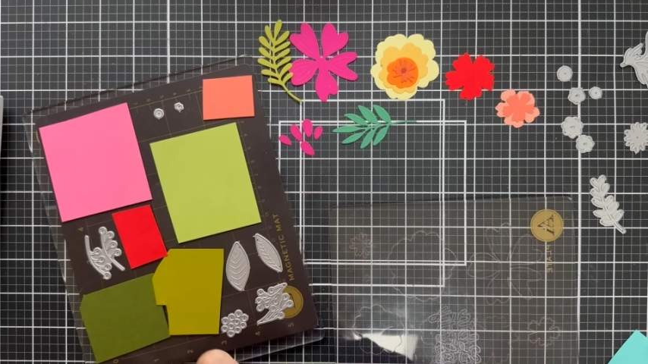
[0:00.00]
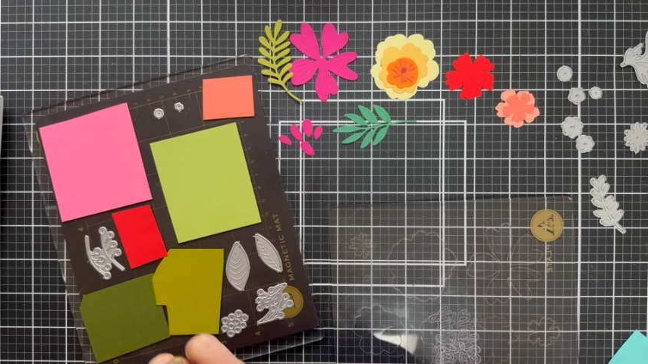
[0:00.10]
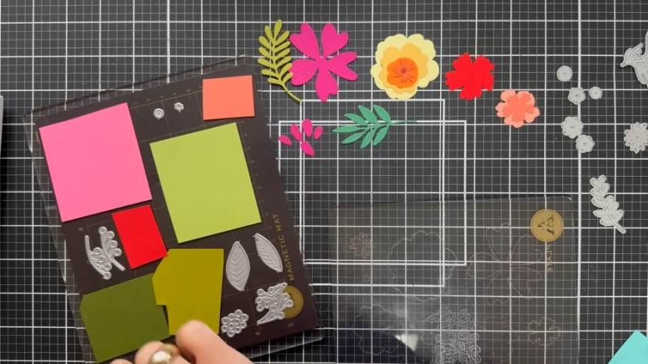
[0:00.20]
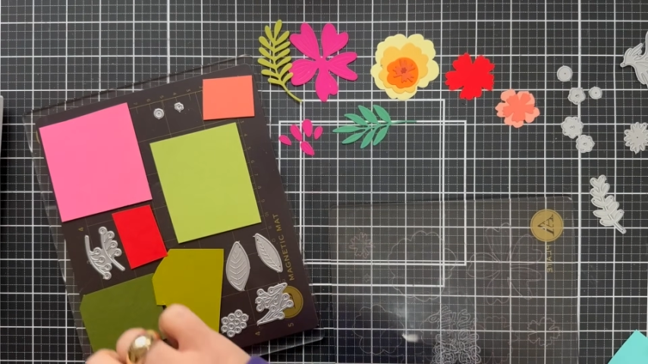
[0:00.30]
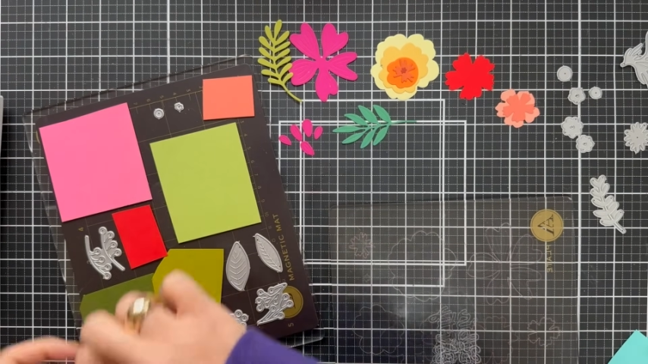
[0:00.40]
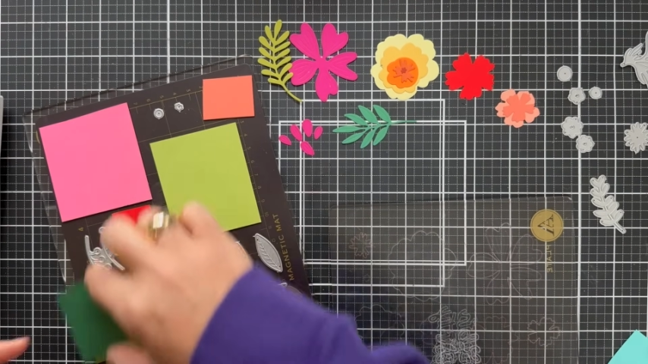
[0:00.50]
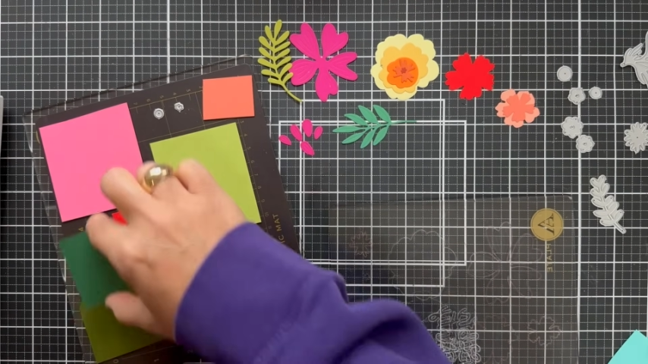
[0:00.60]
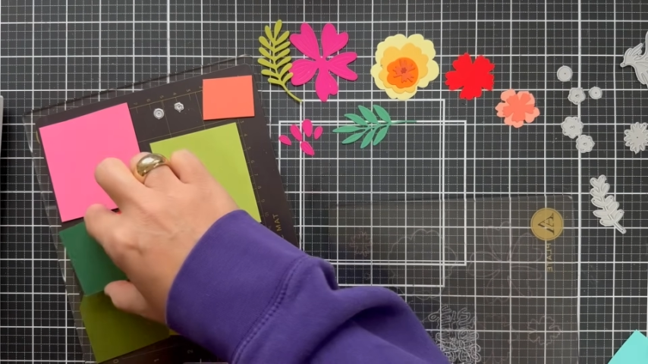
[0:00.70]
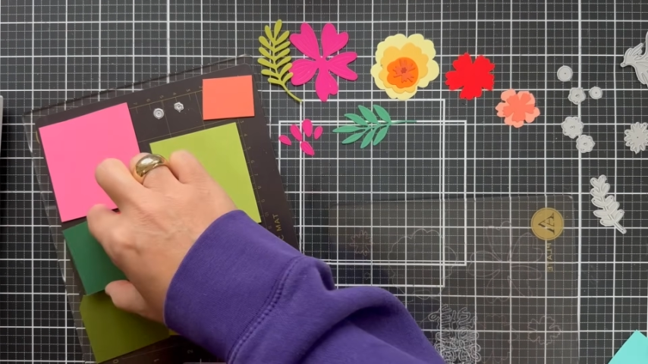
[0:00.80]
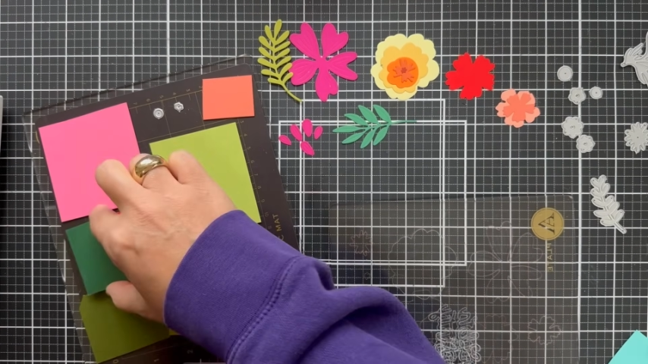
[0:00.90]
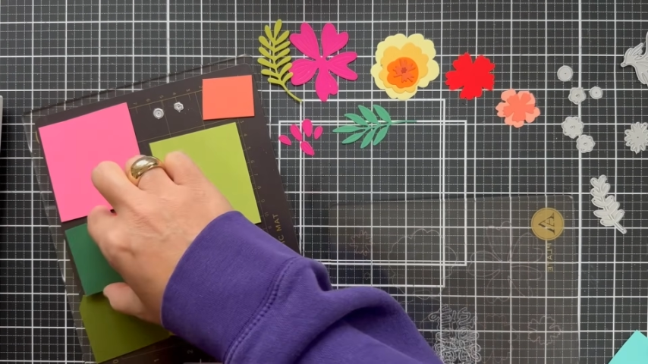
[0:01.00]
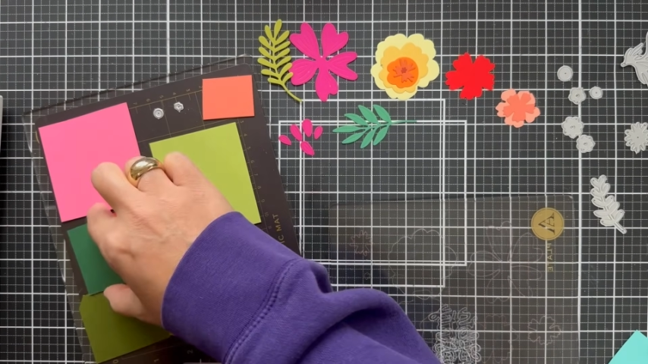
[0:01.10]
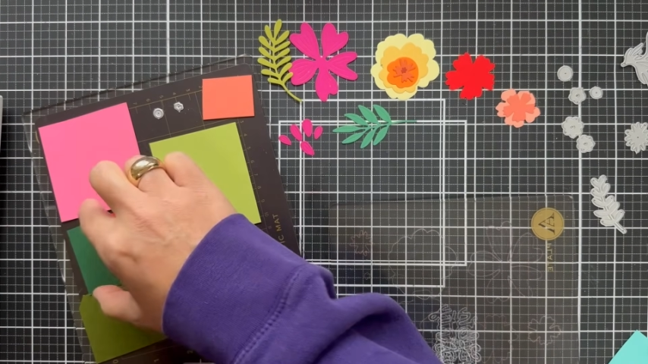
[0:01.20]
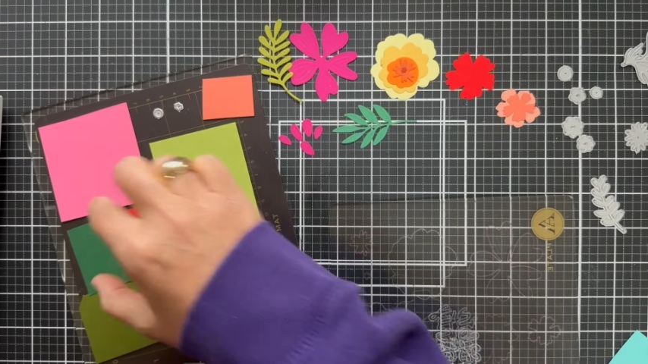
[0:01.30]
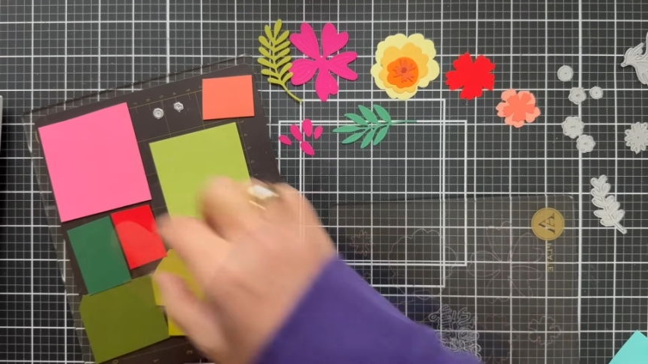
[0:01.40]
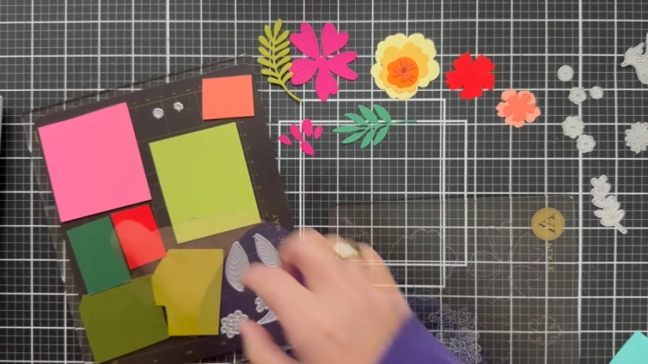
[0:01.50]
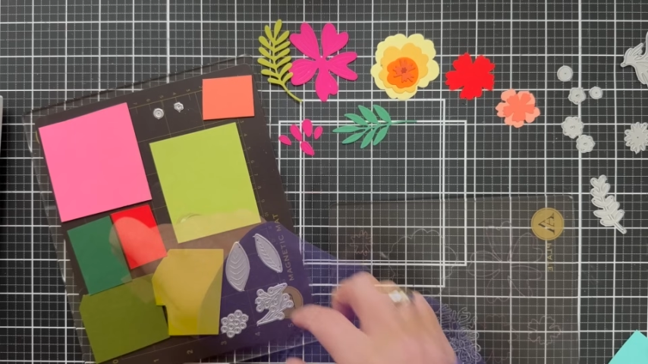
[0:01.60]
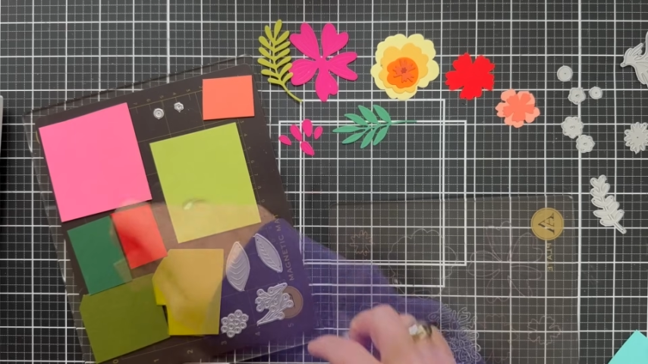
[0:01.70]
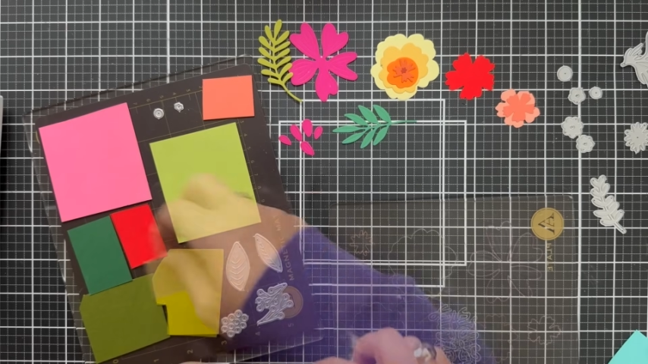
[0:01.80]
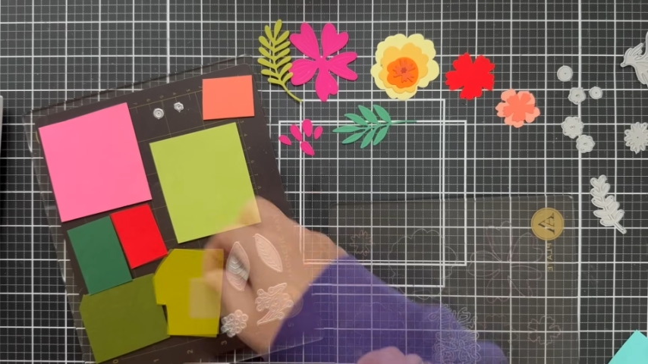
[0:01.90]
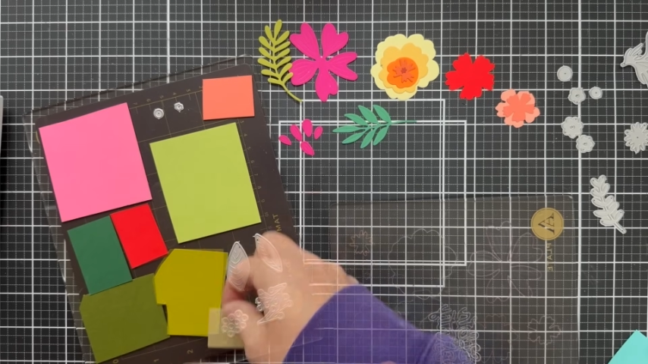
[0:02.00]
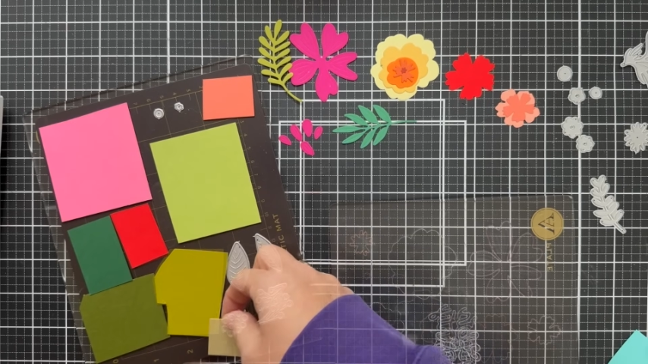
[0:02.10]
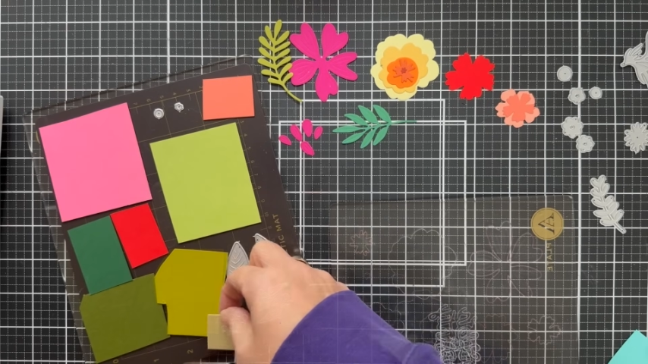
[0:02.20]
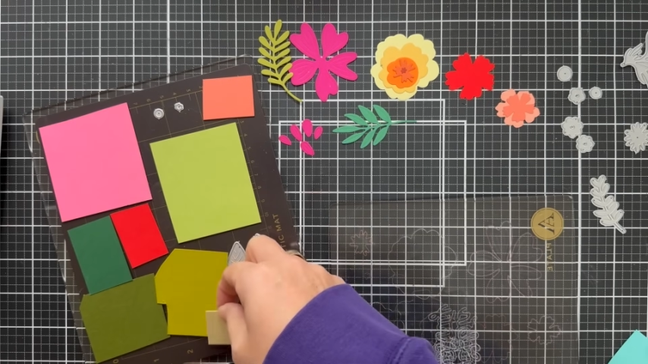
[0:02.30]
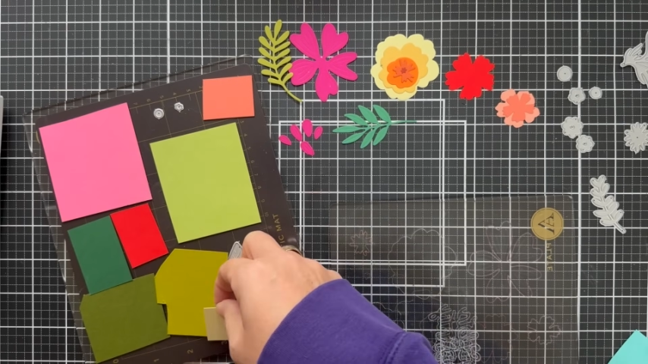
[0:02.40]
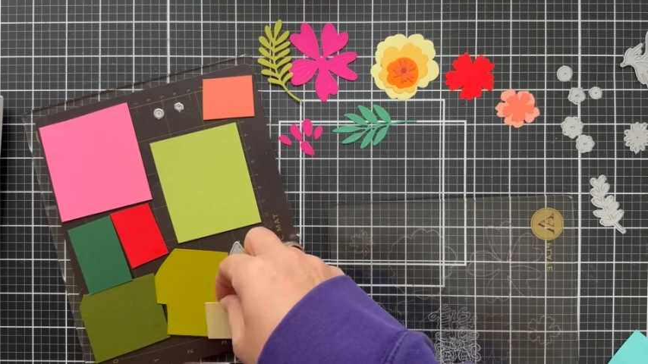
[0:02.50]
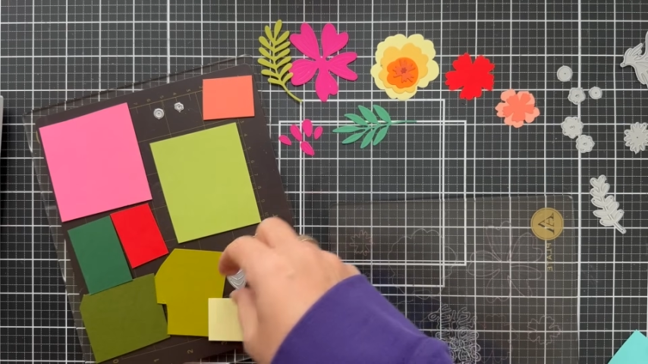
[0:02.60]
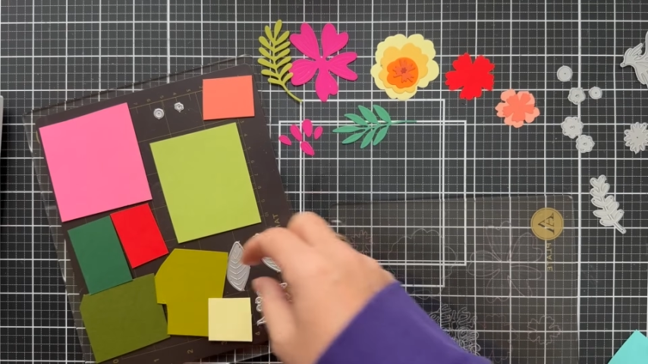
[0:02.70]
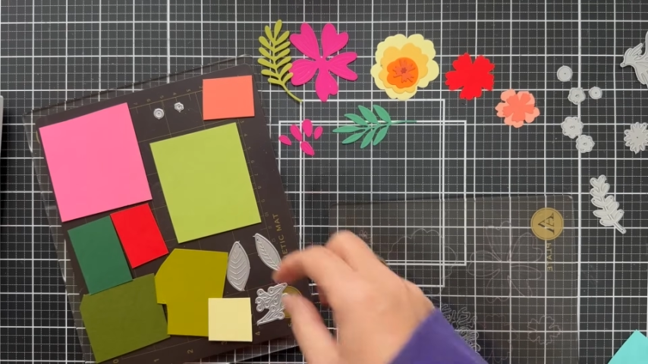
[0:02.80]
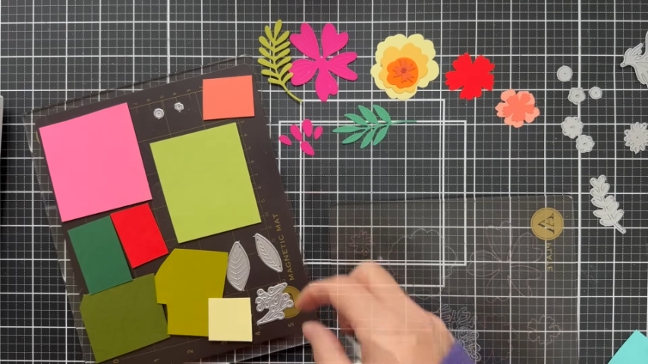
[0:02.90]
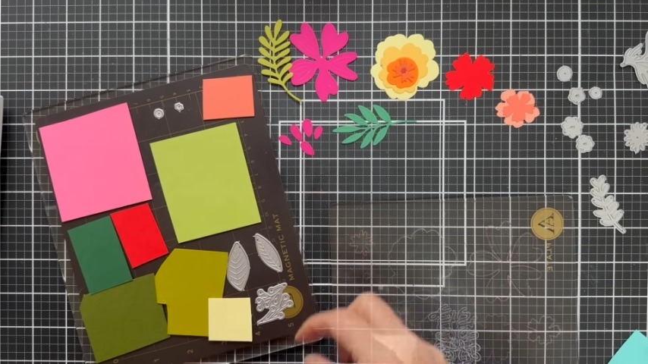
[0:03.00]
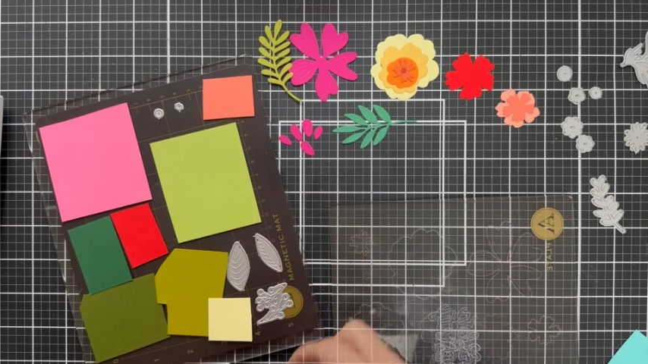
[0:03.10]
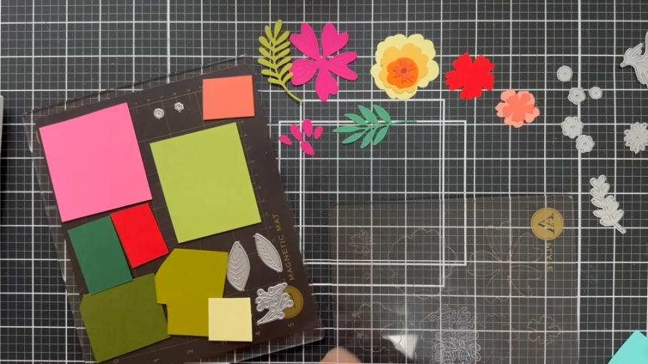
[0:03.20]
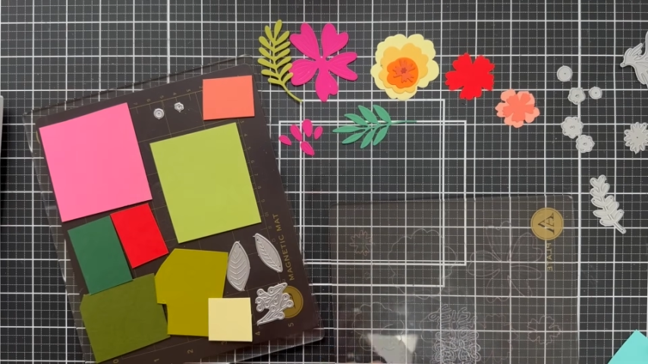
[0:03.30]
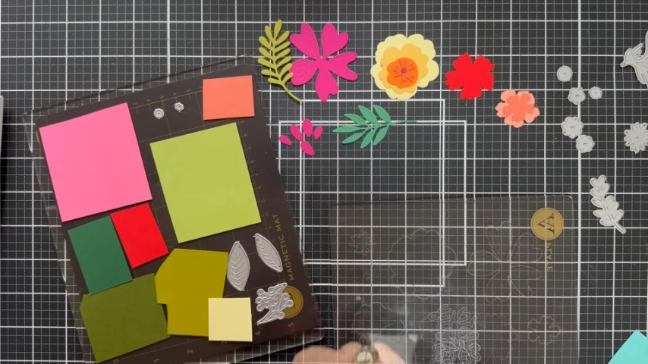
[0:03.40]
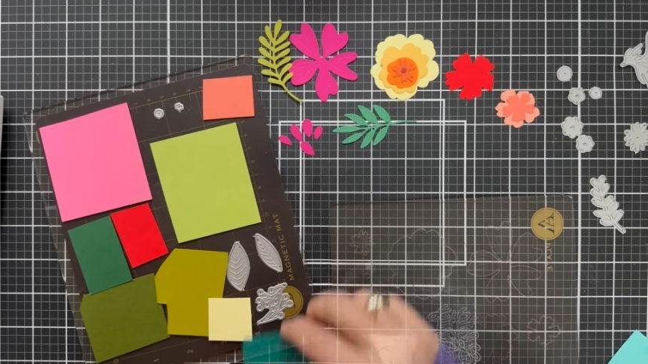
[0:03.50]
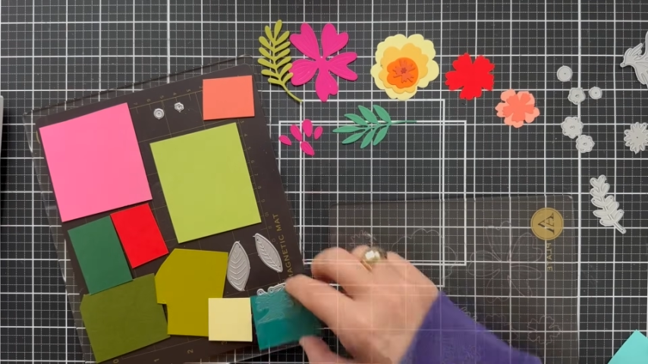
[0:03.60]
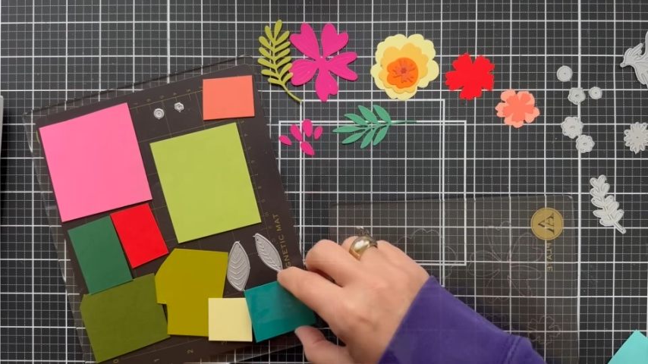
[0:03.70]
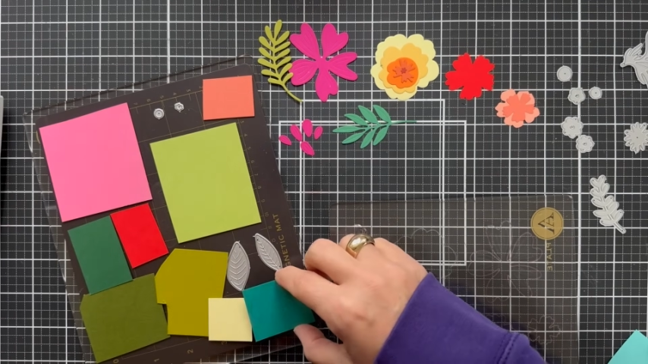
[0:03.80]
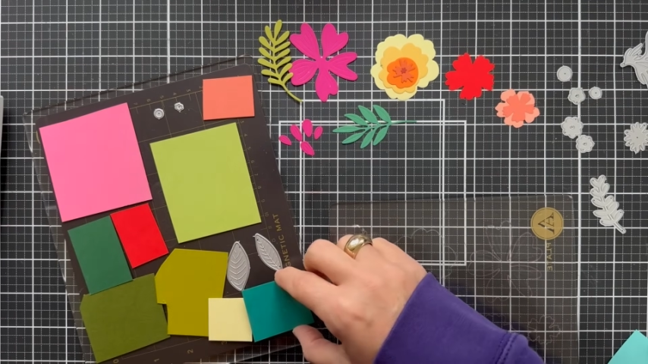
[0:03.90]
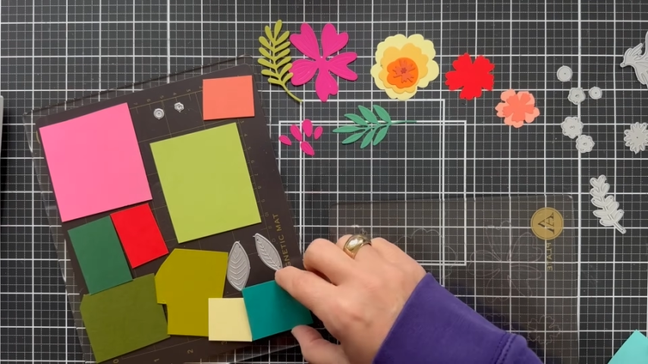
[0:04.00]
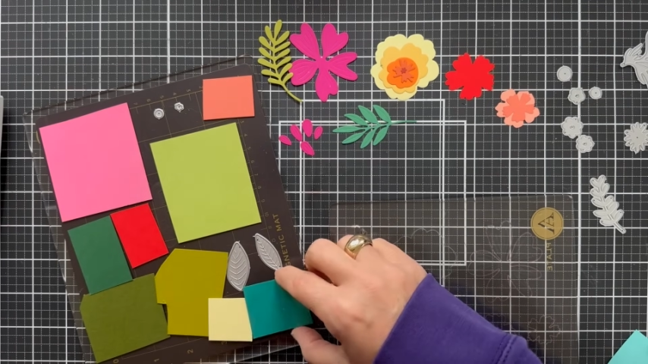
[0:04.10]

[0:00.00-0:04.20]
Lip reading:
Nobody's mouth can be seen.